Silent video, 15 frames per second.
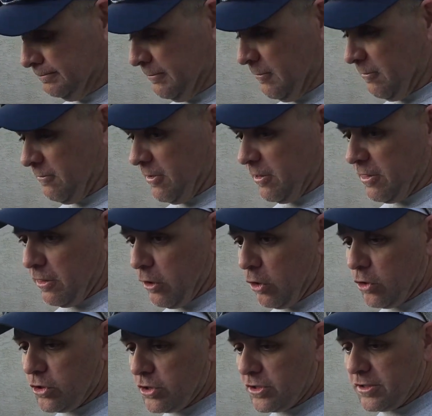5th
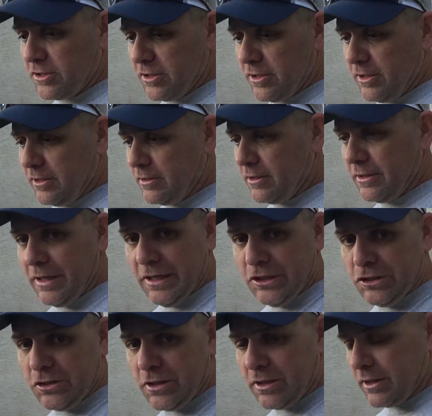largest city in the
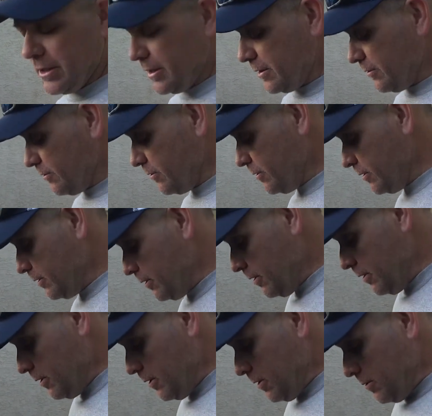nation, I guess.
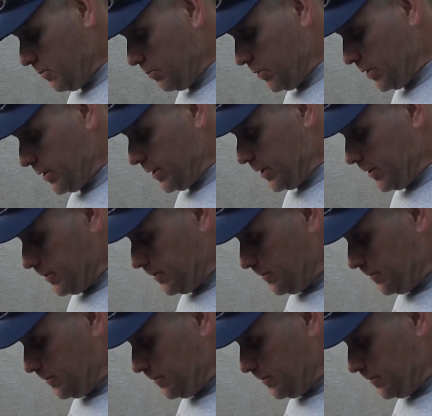But